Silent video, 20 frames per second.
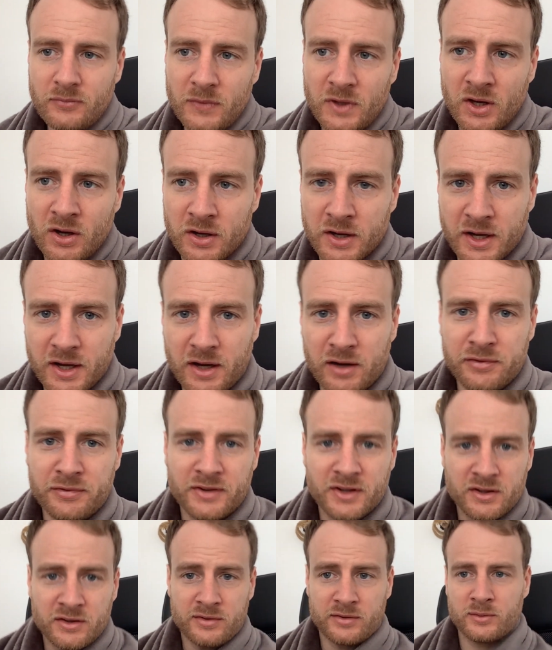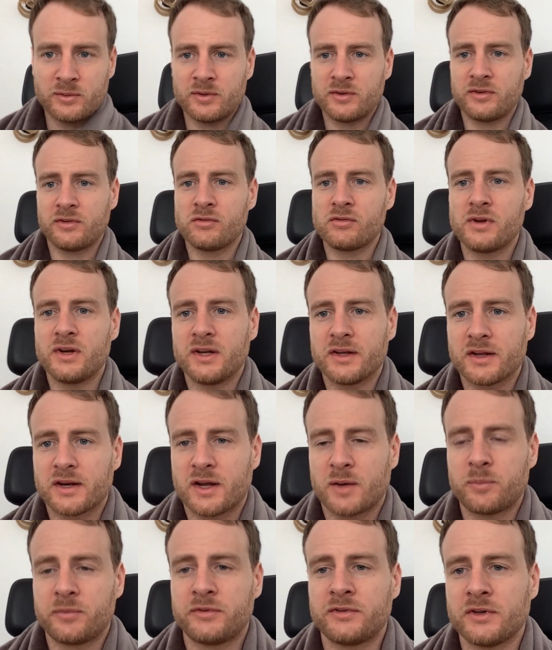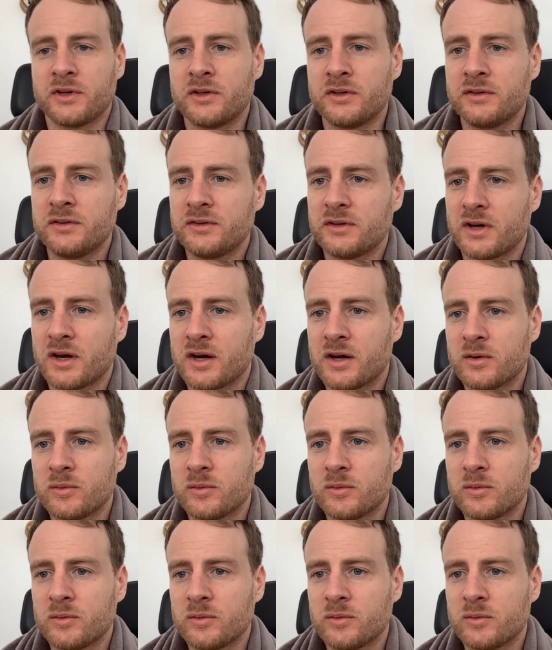Okay, I think this was a really good episode.